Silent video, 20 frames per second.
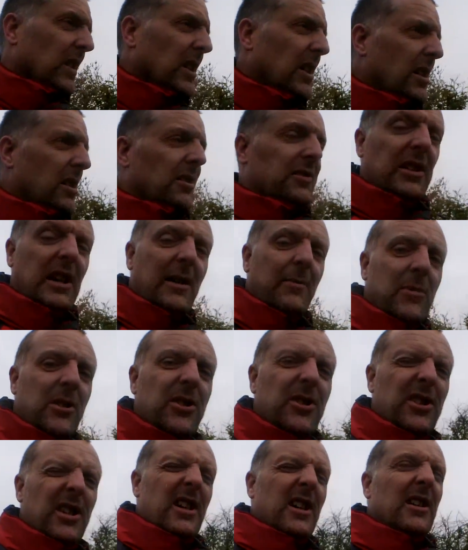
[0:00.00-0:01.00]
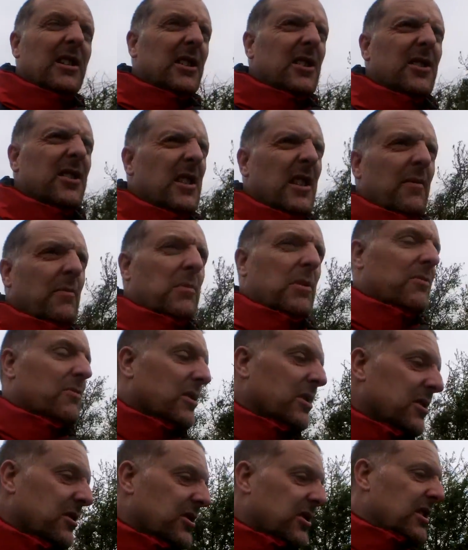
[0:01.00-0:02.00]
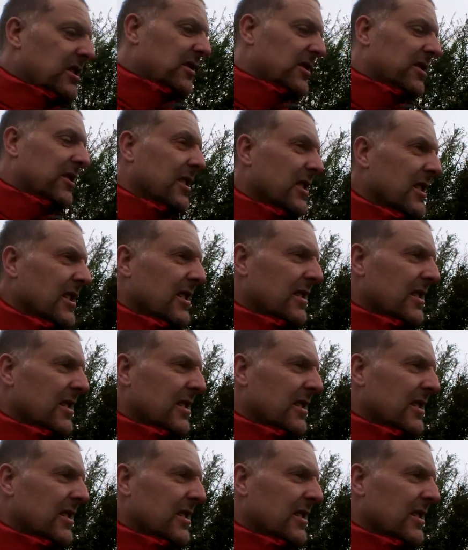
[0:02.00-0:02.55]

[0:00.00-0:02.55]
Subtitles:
I damaged it and it's never been right since.